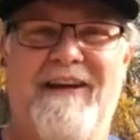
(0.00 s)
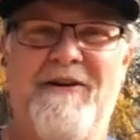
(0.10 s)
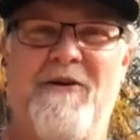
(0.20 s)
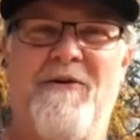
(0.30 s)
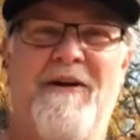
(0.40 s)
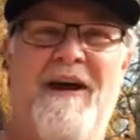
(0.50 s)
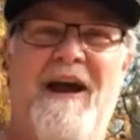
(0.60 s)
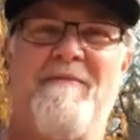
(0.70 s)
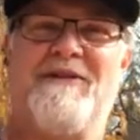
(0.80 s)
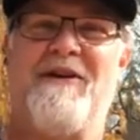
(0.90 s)
You know,
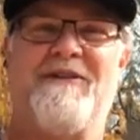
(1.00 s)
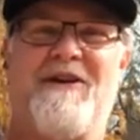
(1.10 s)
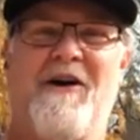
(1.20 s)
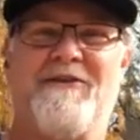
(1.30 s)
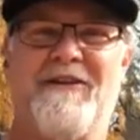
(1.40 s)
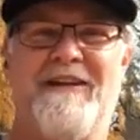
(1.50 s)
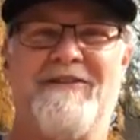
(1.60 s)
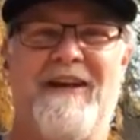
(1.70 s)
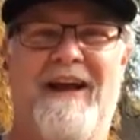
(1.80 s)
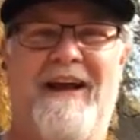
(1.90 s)
Amazon's constantly
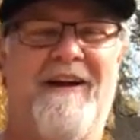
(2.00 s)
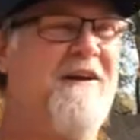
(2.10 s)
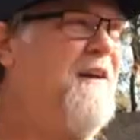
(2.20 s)
saying,